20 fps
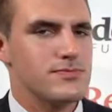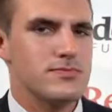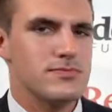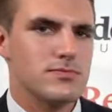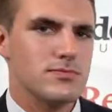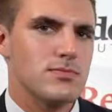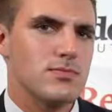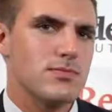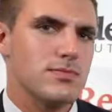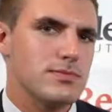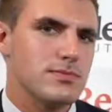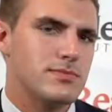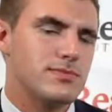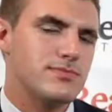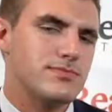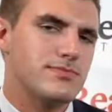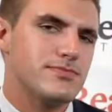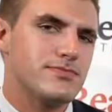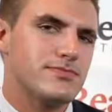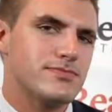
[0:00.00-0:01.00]

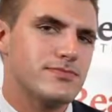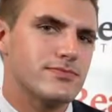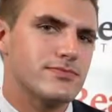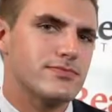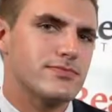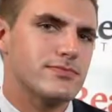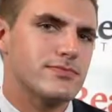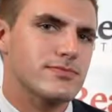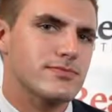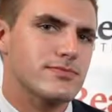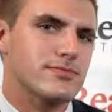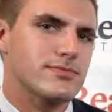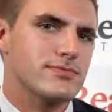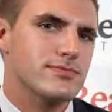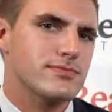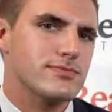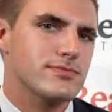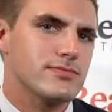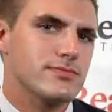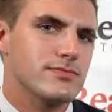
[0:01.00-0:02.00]

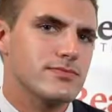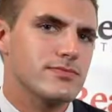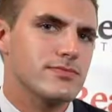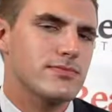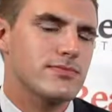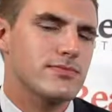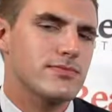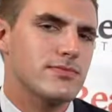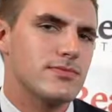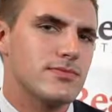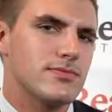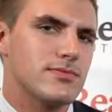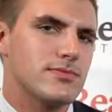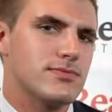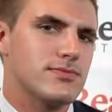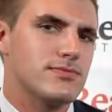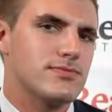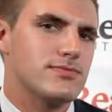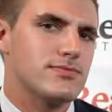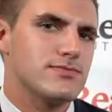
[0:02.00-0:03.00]

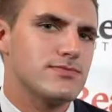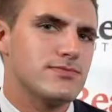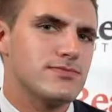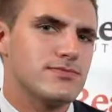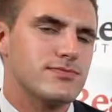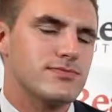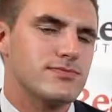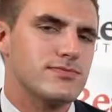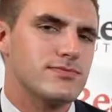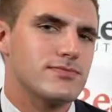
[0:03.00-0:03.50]
The person shown says nothing.